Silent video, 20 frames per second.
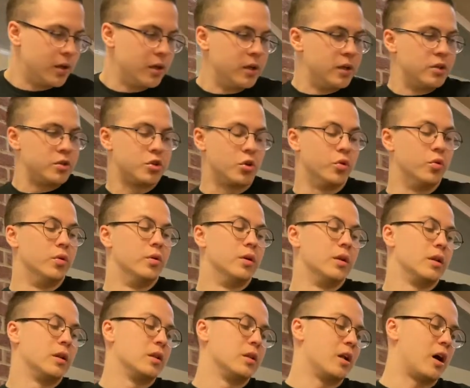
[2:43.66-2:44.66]
So,
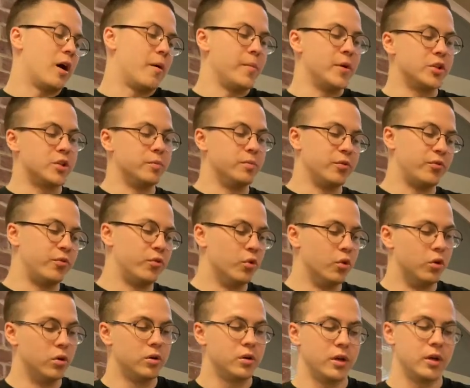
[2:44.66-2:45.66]
like I mentioned
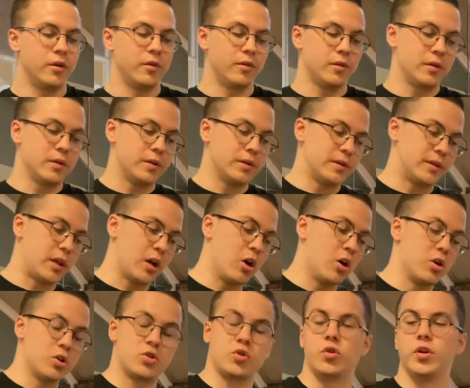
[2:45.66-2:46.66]
before, there
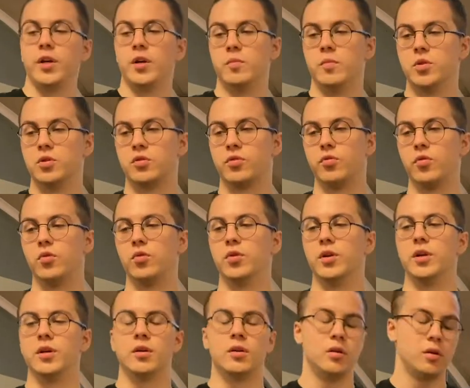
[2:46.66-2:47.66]
are treatments for
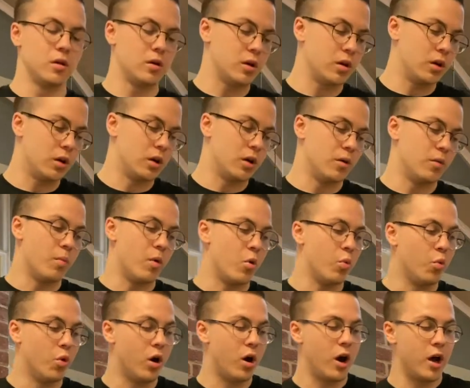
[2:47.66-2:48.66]
it.
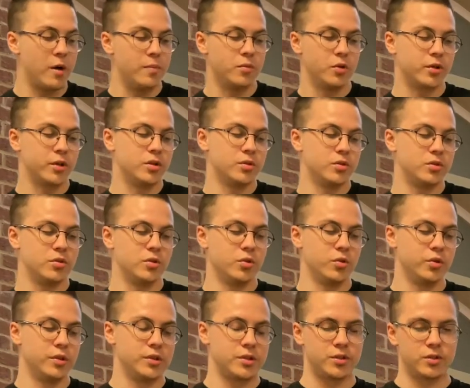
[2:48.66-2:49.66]
What I'm looking to
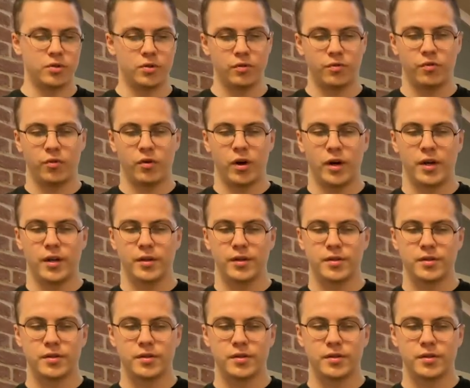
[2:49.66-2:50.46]
do is to find